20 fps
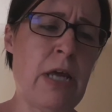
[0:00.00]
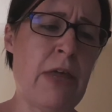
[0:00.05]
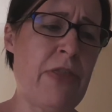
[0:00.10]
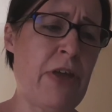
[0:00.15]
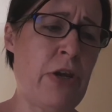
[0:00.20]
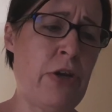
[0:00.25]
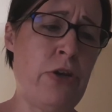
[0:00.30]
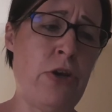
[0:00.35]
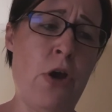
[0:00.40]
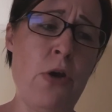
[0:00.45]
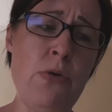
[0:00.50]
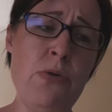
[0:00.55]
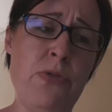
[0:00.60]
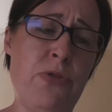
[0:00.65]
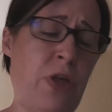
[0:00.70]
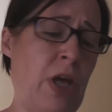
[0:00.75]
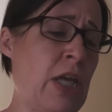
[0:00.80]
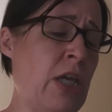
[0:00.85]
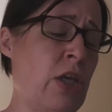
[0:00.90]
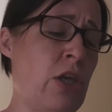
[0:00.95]
then no
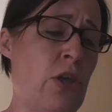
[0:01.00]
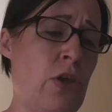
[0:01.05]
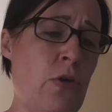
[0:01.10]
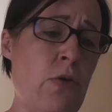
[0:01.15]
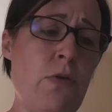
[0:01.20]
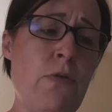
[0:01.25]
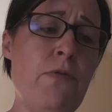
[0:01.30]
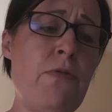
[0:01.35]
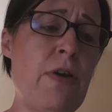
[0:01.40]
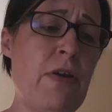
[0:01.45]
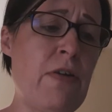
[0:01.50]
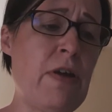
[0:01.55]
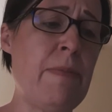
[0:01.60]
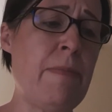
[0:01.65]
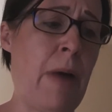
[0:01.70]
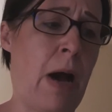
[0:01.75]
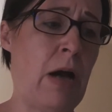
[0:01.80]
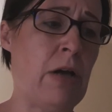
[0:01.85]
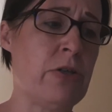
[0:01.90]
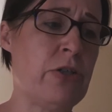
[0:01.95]
thank you very
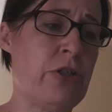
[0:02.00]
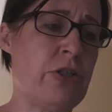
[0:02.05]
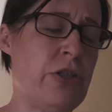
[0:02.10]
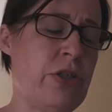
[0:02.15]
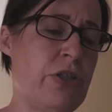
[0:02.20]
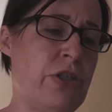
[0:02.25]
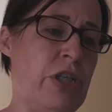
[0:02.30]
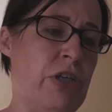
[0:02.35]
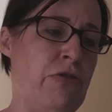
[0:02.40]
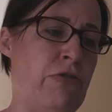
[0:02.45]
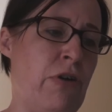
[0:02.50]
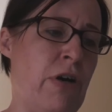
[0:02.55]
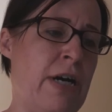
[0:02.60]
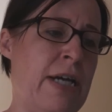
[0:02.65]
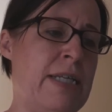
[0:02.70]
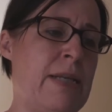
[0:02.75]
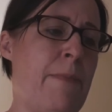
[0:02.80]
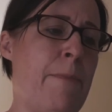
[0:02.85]
much, she cried.